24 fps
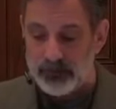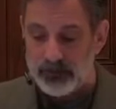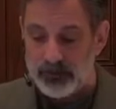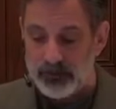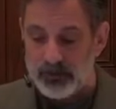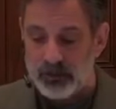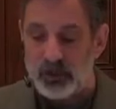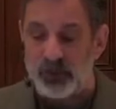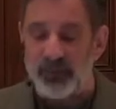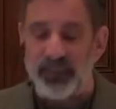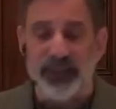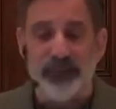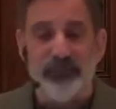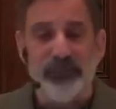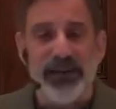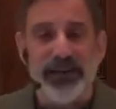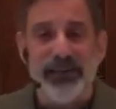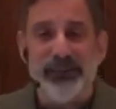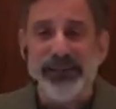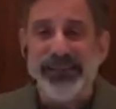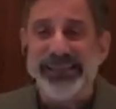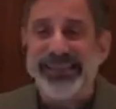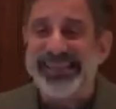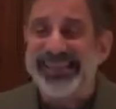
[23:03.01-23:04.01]
so that
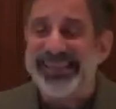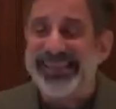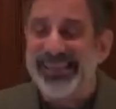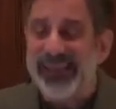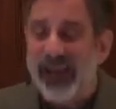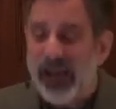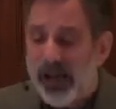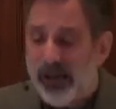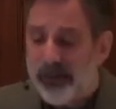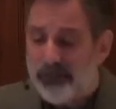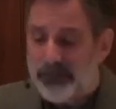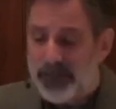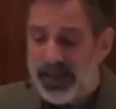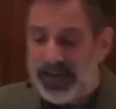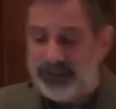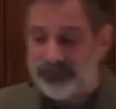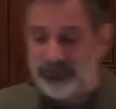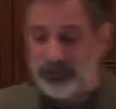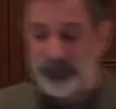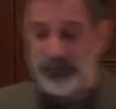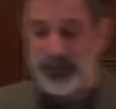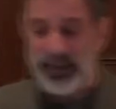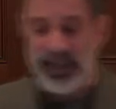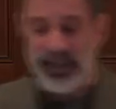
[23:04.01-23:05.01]
maybe some might
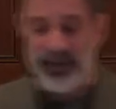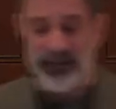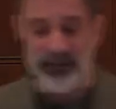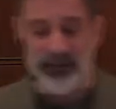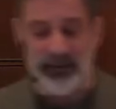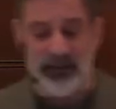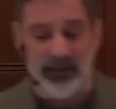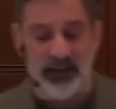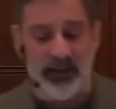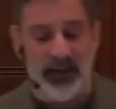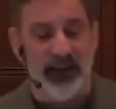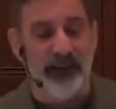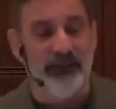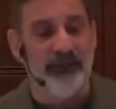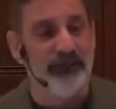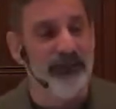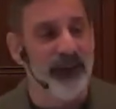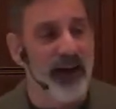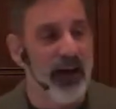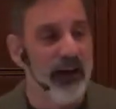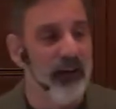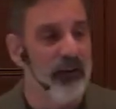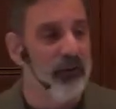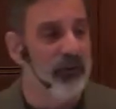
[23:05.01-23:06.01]
repent and
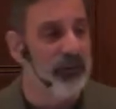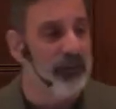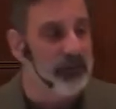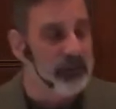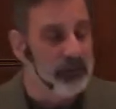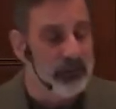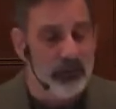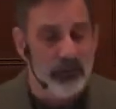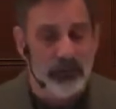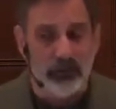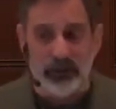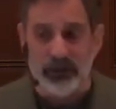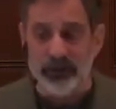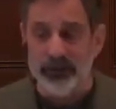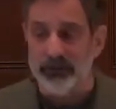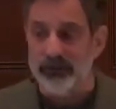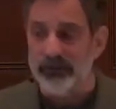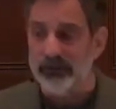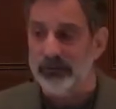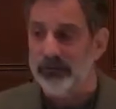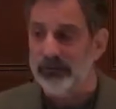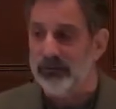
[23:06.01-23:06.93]
follow the Lord.